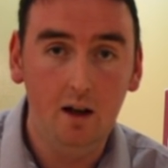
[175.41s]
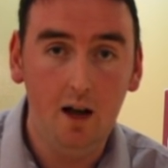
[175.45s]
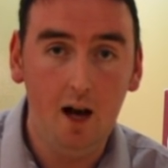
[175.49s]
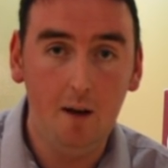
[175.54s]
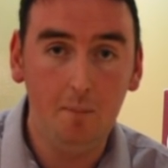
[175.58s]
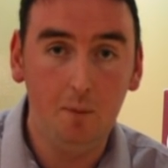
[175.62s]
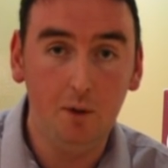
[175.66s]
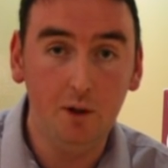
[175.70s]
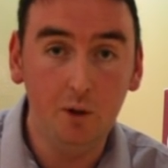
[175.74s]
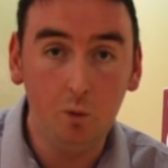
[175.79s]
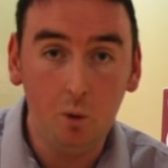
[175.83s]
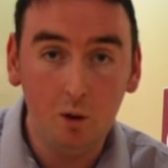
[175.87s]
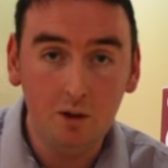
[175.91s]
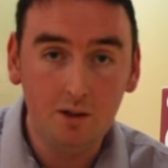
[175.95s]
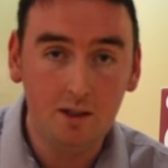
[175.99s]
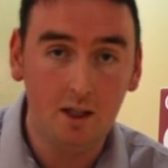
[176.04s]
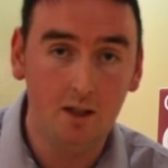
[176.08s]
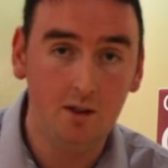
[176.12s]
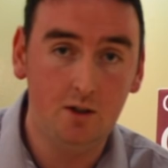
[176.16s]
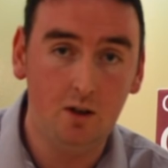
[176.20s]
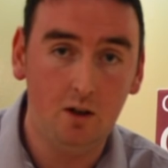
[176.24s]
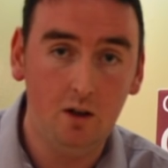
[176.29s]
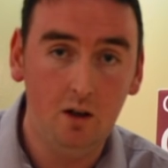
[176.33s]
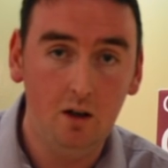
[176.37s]
and put into one
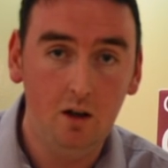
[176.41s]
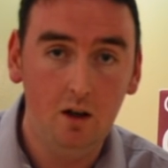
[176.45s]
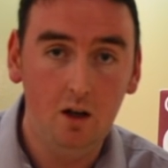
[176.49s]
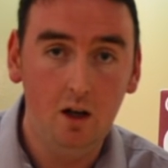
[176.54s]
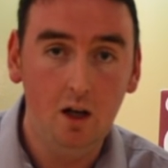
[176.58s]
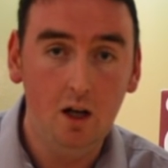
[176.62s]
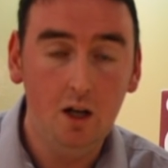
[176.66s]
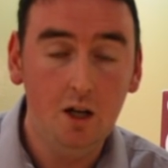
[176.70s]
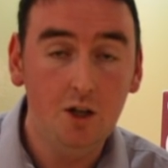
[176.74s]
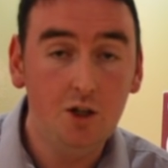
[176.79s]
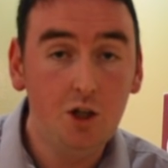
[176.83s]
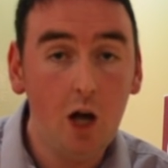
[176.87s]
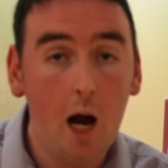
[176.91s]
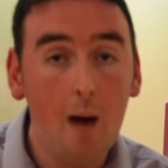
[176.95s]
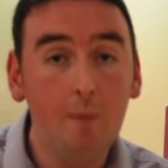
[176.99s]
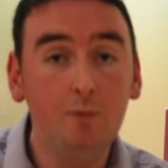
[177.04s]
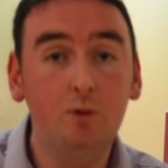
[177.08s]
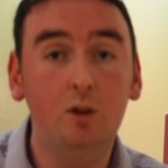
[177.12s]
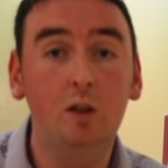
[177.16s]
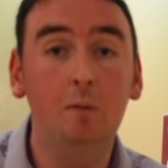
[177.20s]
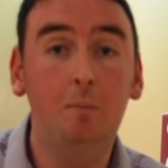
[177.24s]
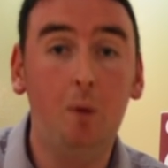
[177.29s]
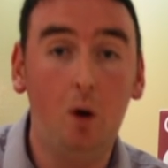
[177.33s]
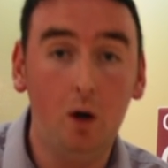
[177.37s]
centre, jobs
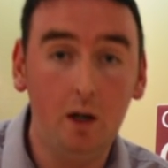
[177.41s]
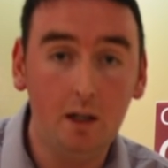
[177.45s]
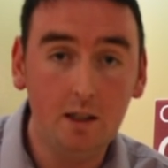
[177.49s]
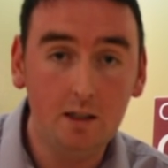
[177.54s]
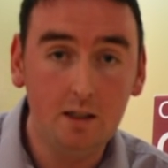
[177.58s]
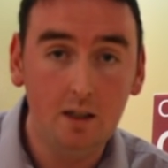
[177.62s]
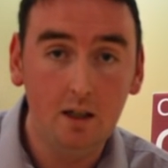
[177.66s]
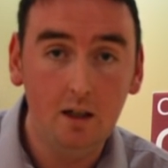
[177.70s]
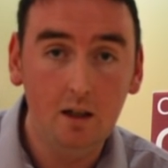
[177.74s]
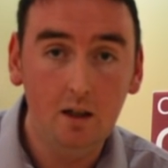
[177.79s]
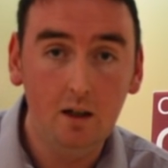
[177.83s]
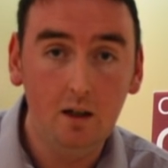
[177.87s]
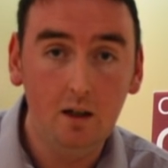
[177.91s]
for the boys